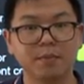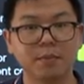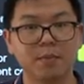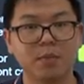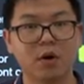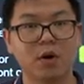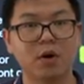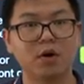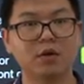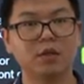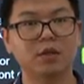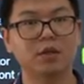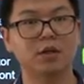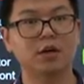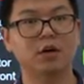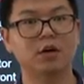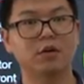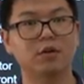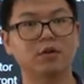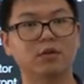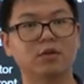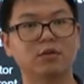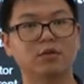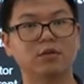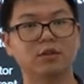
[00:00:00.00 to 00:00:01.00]
board
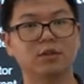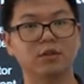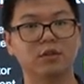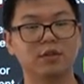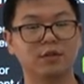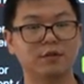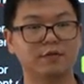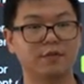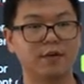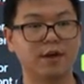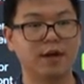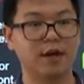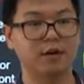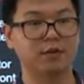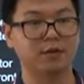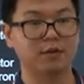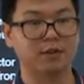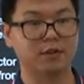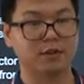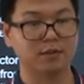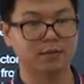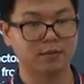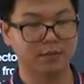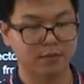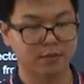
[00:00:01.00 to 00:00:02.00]
of these valves.